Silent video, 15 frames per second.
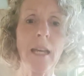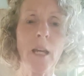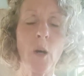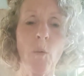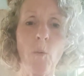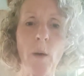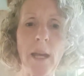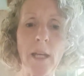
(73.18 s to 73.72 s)

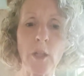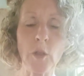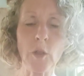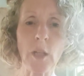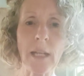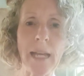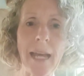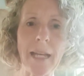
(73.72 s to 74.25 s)
where you
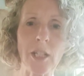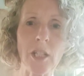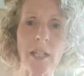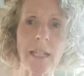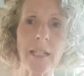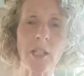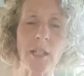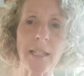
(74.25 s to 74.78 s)
can
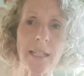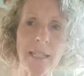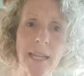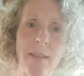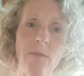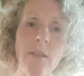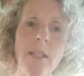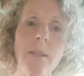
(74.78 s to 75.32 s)
actually just
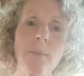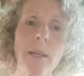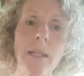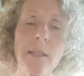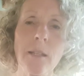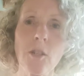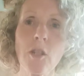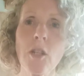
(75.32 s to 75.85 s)
send this
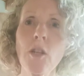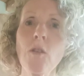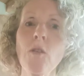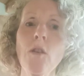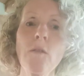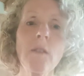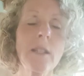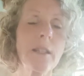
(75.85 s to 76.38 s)
message to your
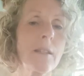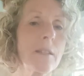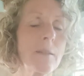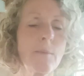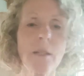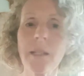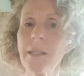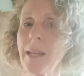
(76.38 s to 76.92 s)
nervous system
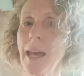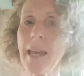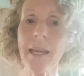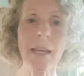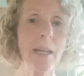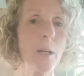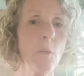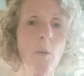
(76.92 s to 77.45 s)
to say,
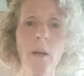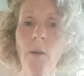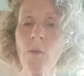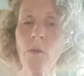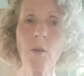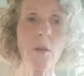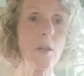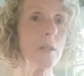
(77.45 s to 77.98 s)
we're all
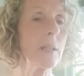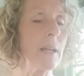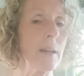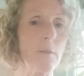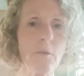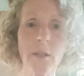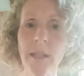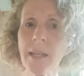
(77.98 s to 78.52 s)
good,
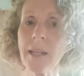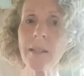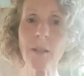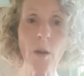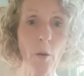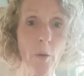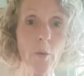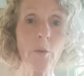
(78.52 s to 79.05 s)
everything's
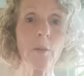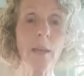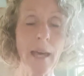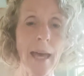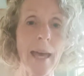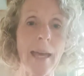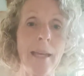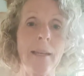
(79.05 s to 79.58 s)

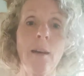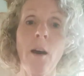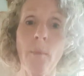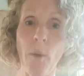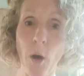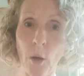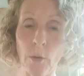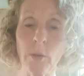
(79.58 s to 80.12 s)
okay, I'm
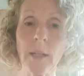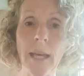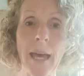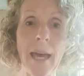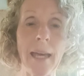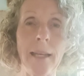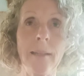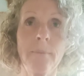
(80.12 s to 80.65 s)

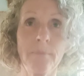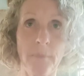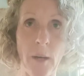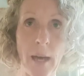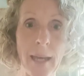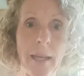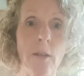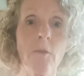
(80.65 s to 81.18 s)
okay,
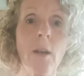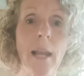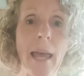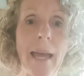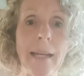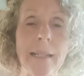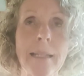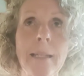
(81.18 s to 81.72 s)
I can
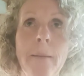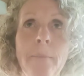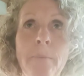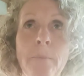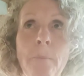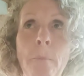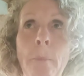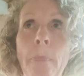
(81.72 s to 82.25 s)
relax.
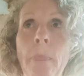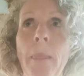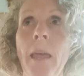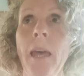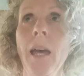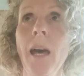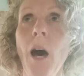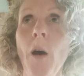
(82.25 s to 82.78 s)

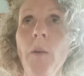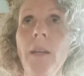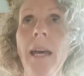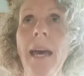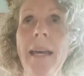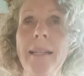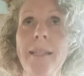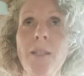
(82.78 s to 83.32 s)

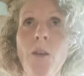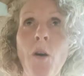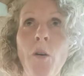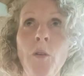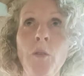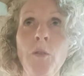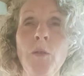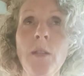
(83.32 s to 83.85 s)
Okay,
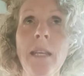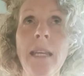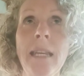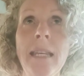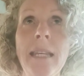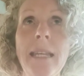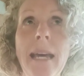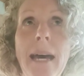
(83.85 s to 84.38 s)
so
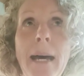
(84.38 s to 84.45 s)
the